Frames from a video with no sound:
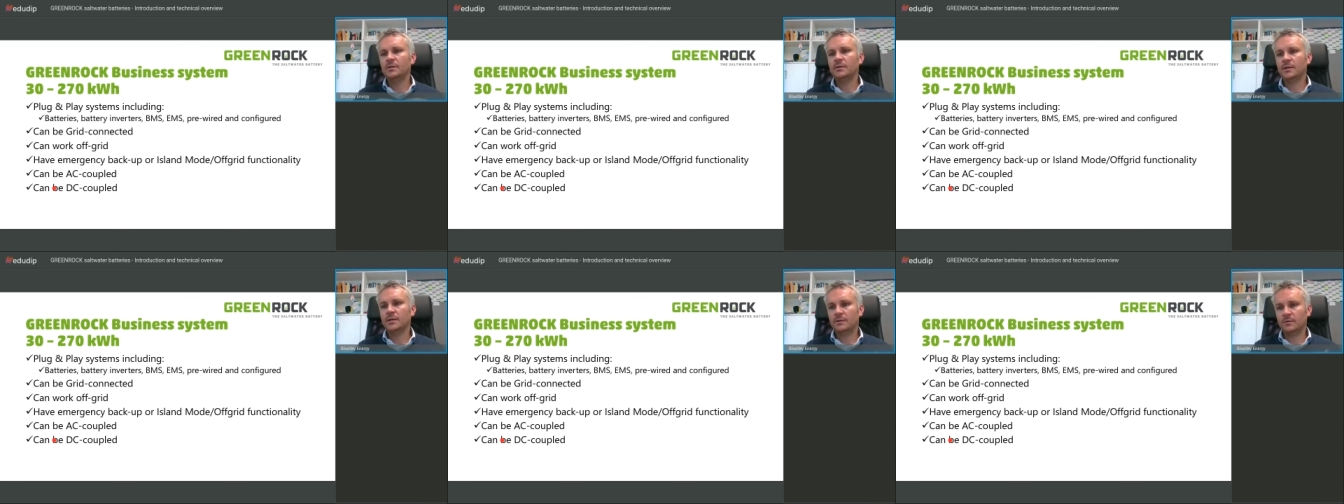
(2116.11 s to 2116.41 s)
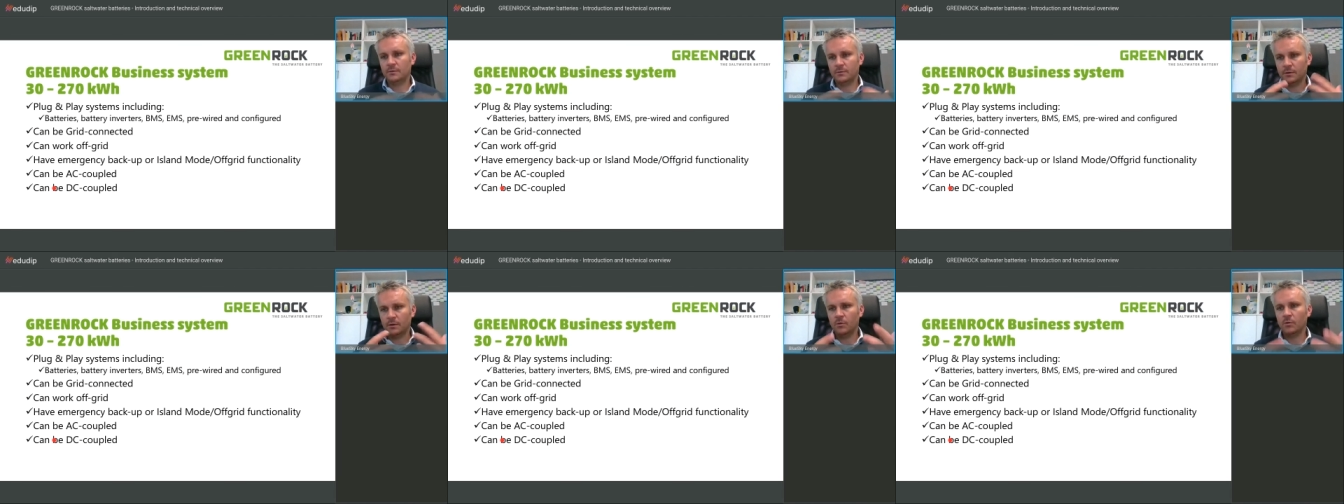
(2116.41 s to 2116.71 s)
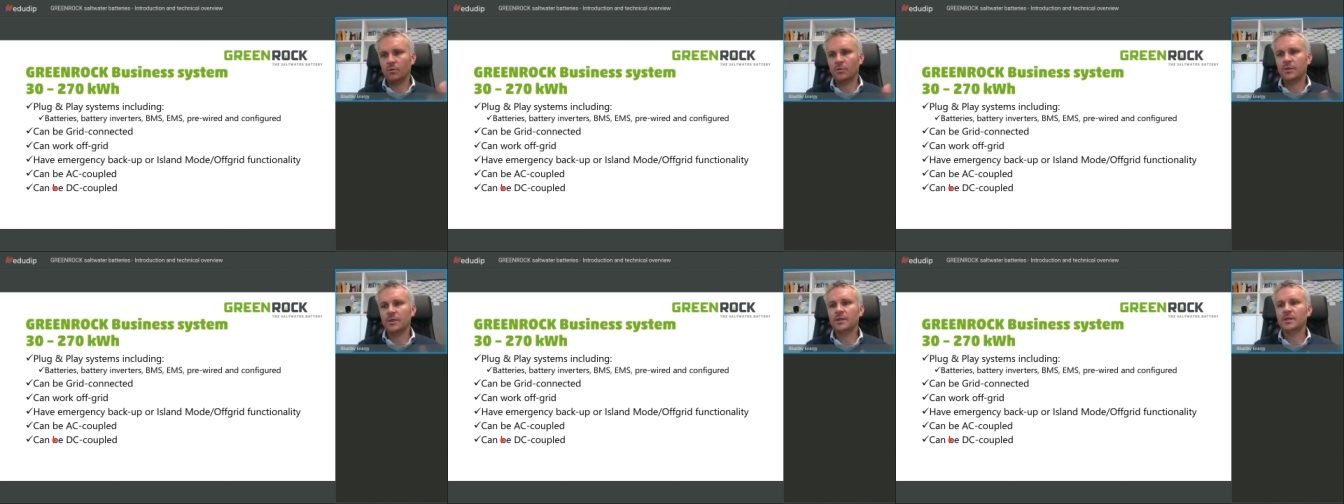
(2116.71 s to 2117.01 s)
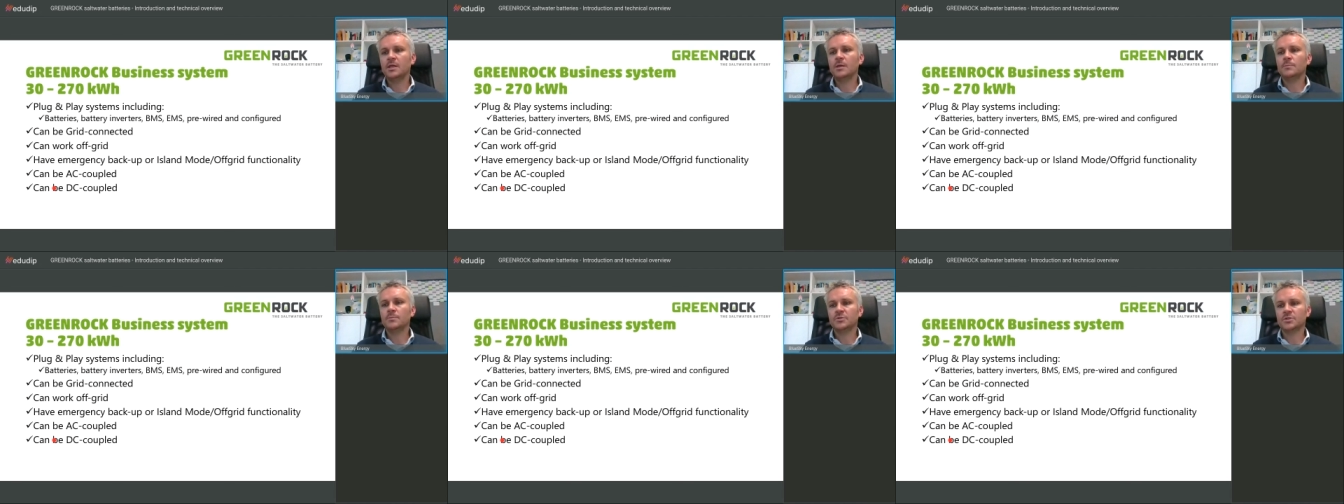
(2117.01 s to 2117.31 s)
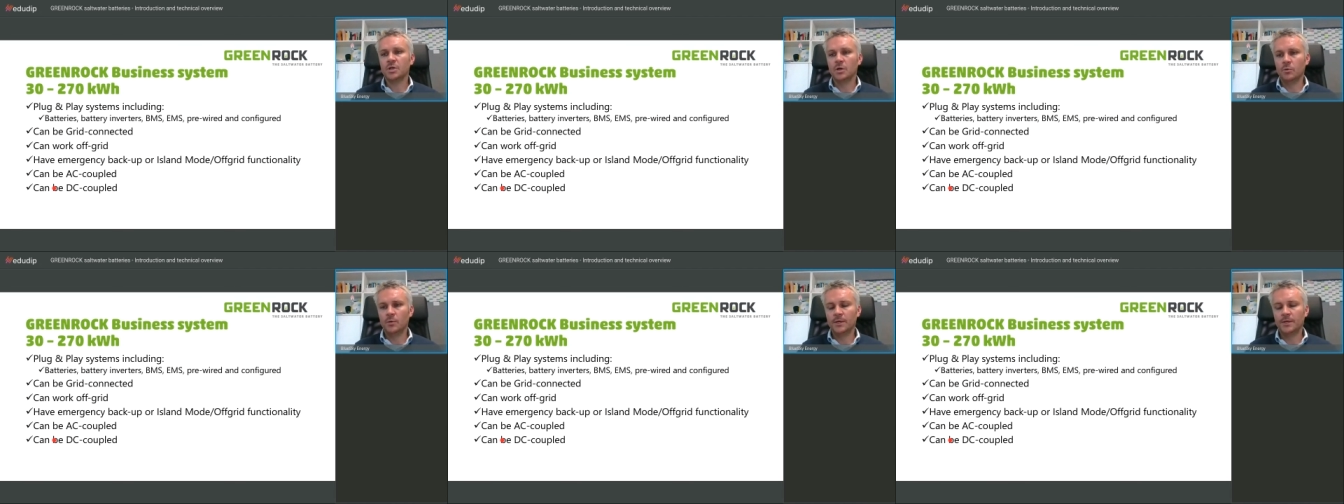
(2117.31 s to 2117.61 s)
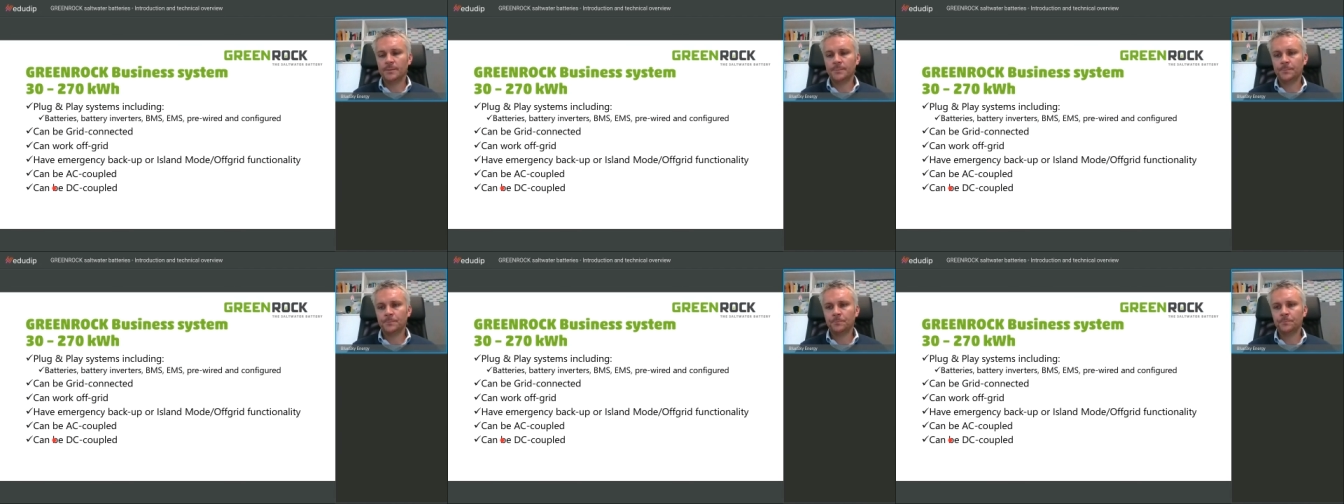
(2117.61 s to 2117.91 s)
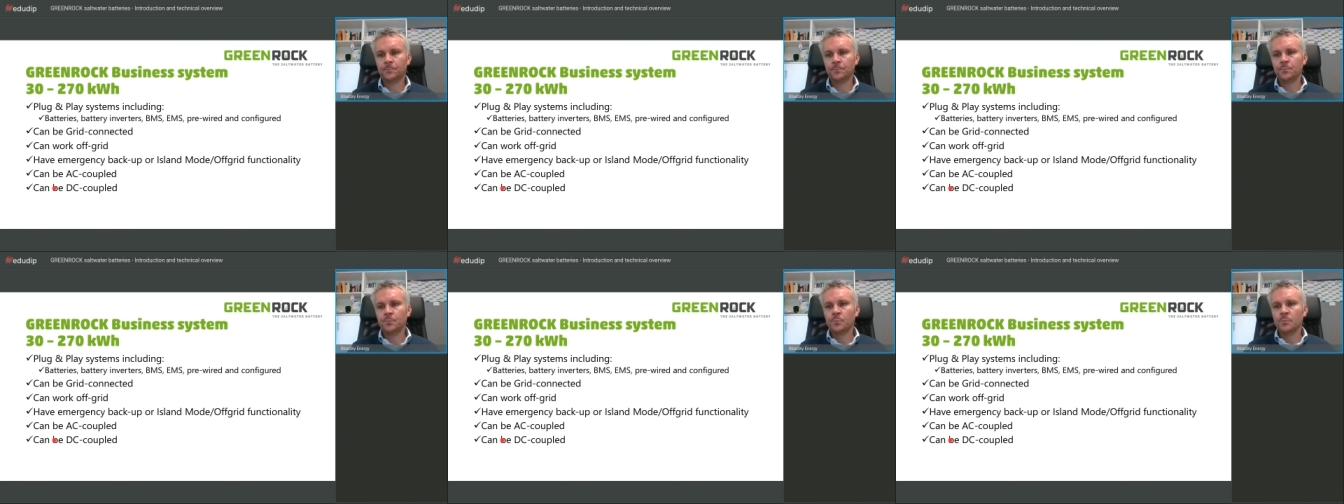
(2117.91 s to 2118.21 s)
And then we would have a situation
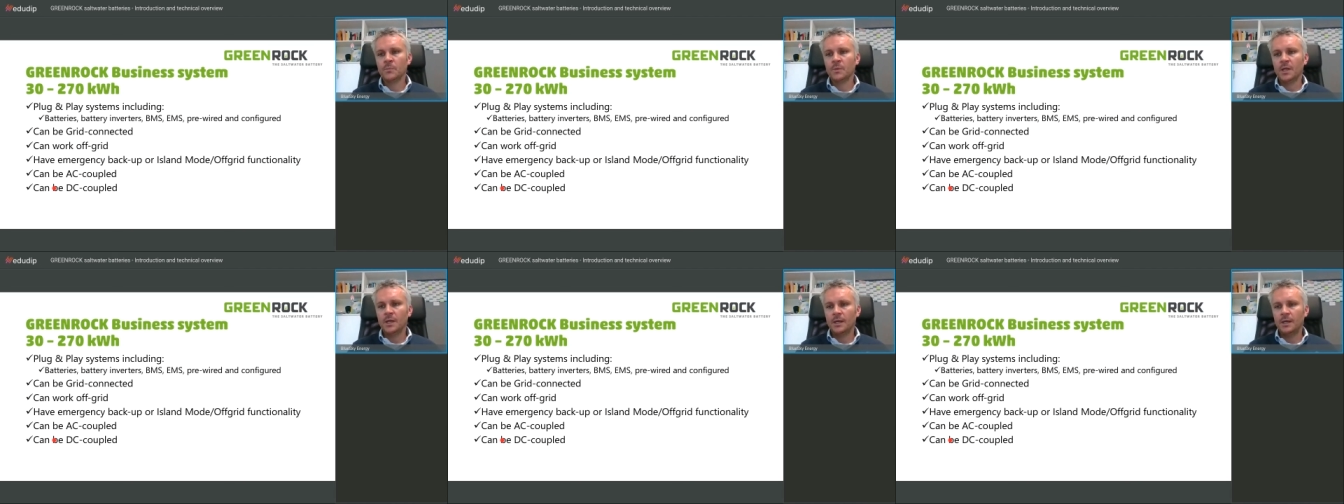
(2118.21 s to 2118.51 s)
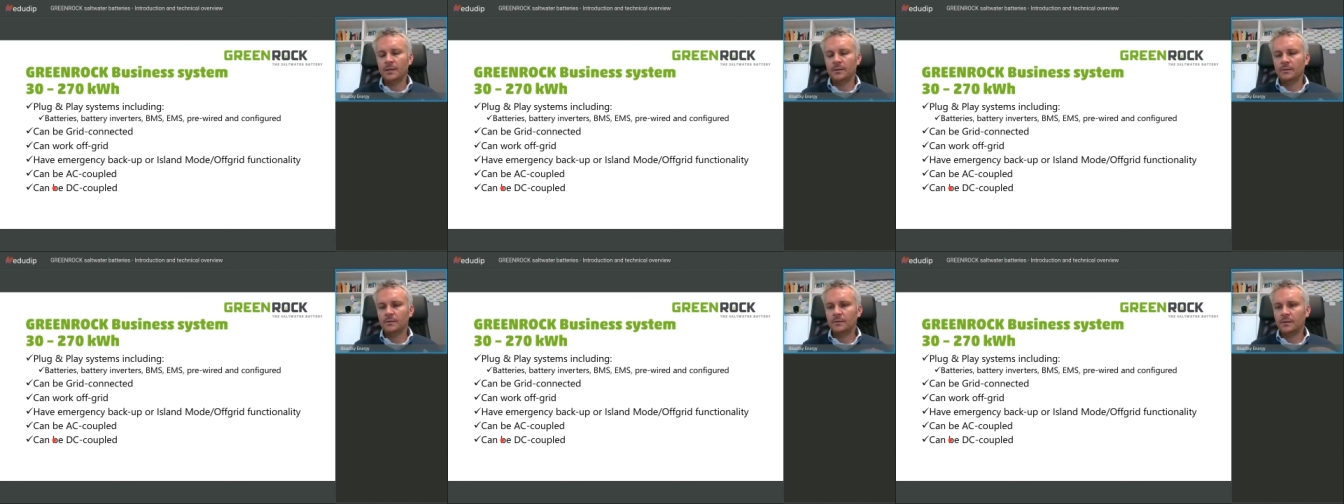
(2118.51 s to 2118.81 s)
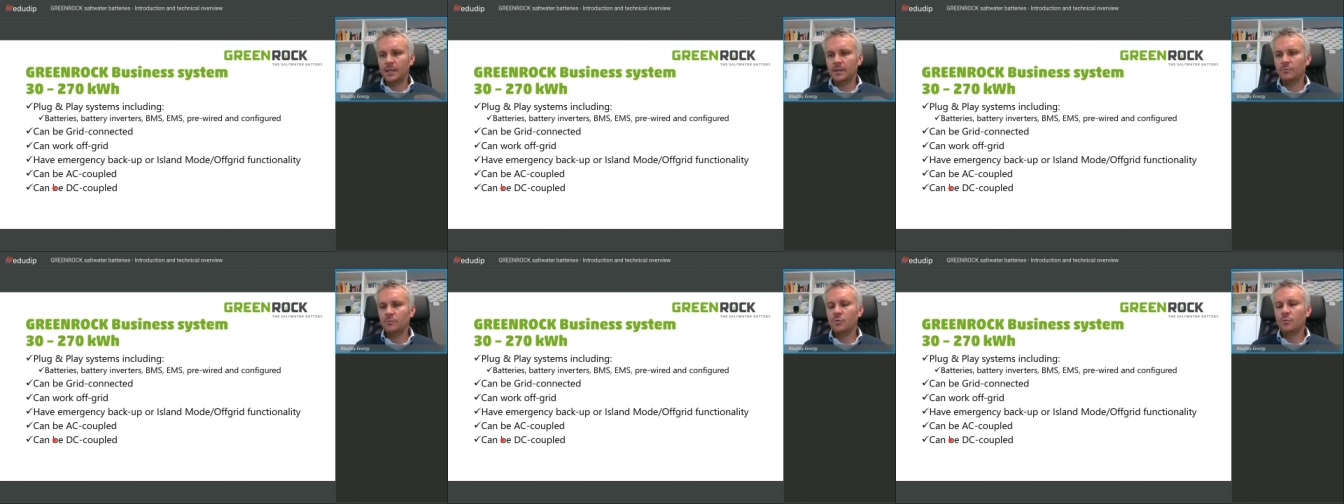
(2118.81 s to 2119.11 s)
with an empty